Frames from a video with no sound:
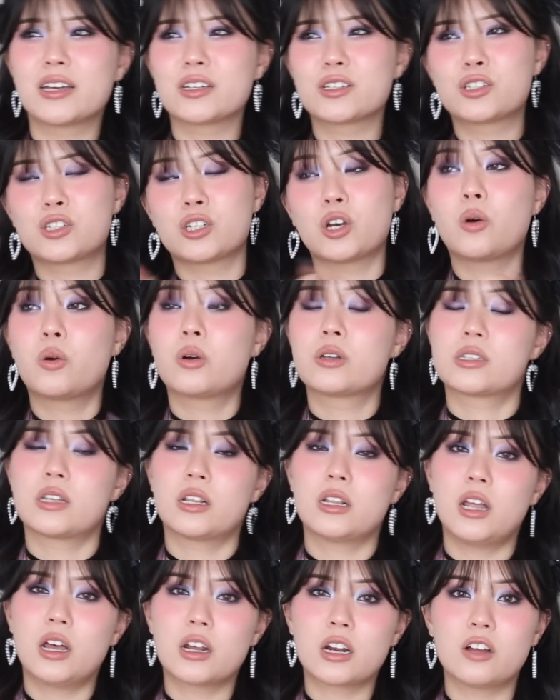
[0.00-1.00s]
So it's a
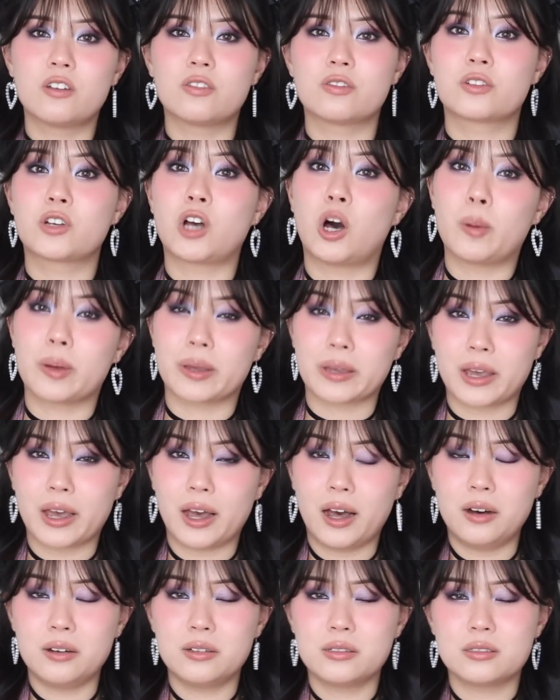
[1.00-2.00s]
lot of going
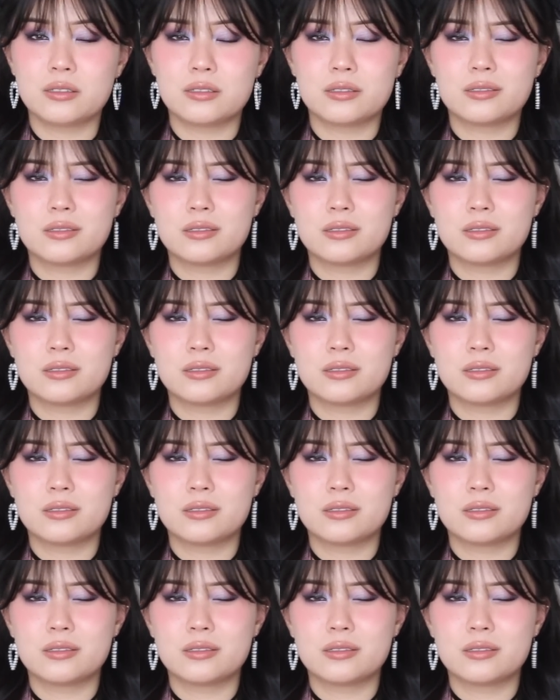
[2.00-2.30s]
out.